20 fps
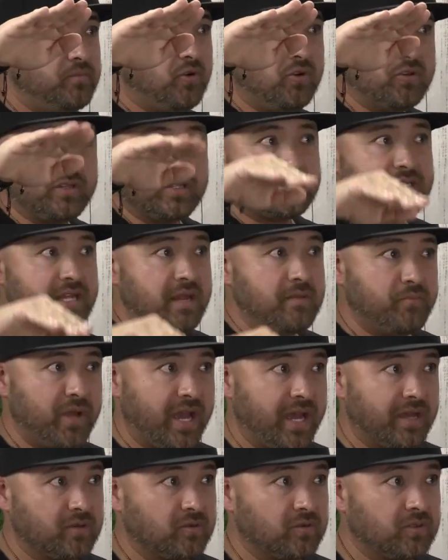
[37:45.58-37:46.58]
on the same
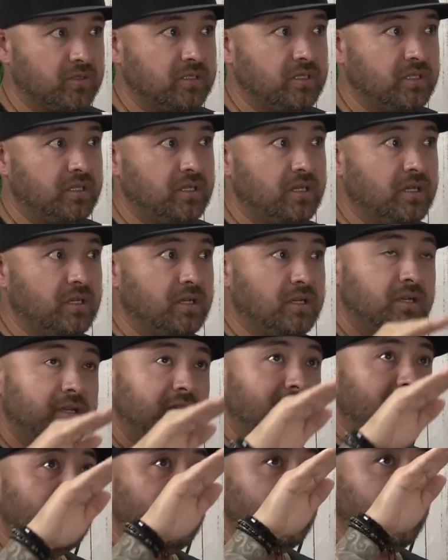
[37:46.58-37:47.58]
panel,
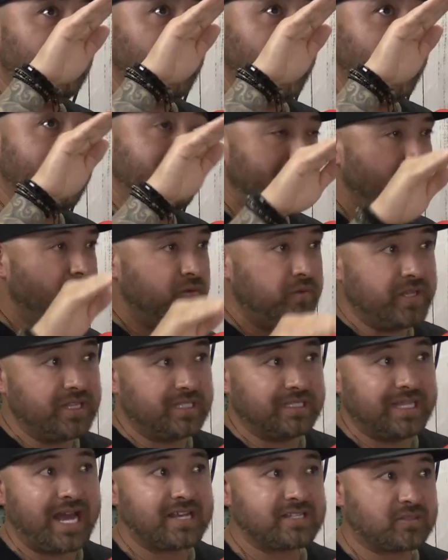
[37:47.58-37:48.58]
and they would be the
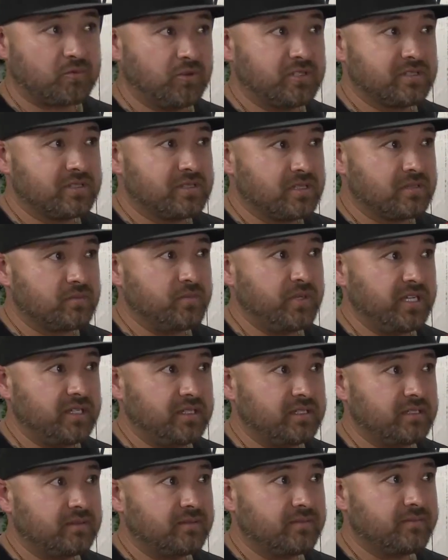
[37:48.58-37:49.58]
last ones to
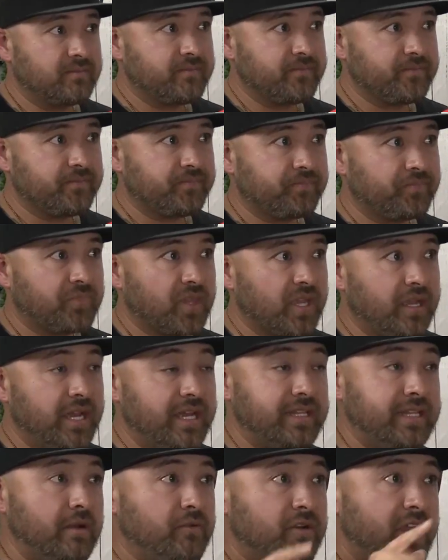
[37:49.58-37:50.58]
speak. And
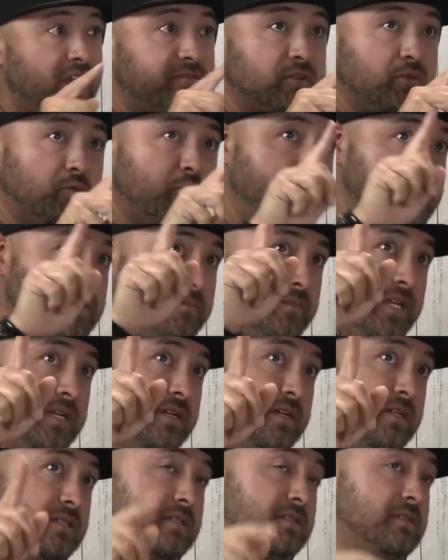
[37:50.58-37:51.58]
they would have to wait
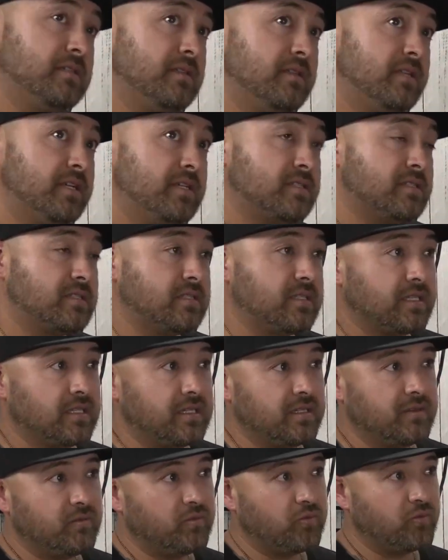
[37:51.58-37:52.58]
because this
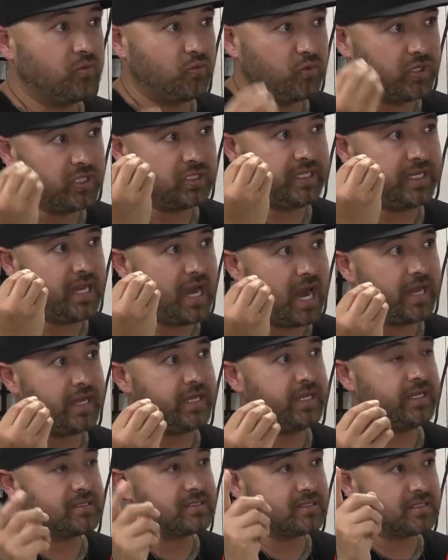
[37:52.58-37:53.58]
really high
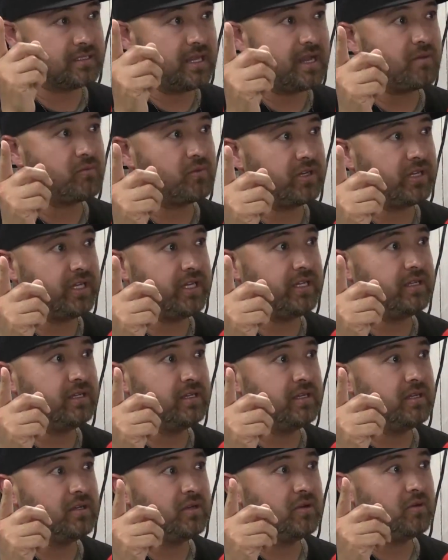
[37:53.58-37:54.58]
end celebrity
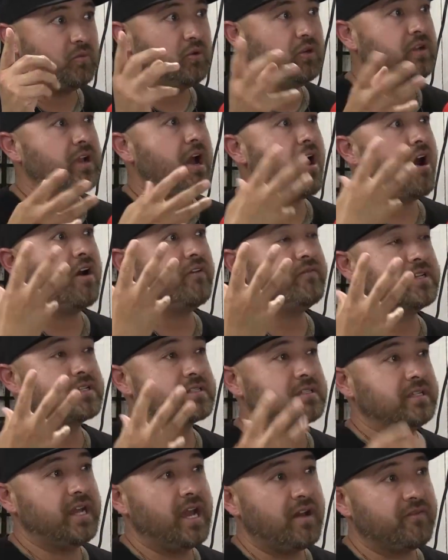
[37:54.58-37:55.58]
would
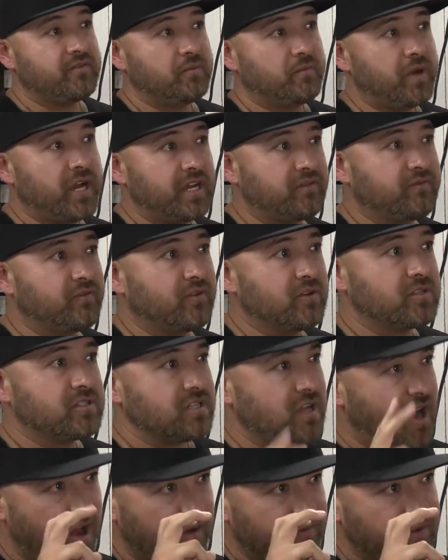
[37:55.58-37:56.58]
obviously have the mic first,
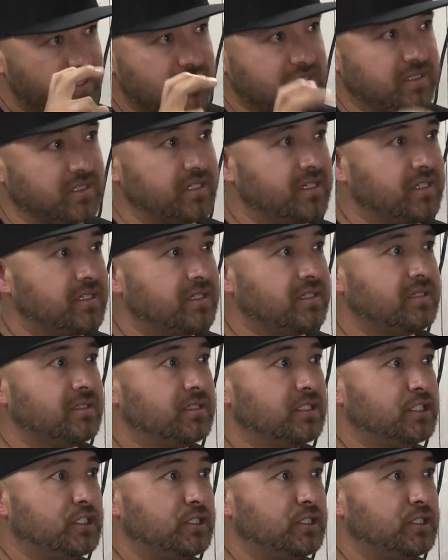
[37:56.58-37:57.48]
obviously. Yeah.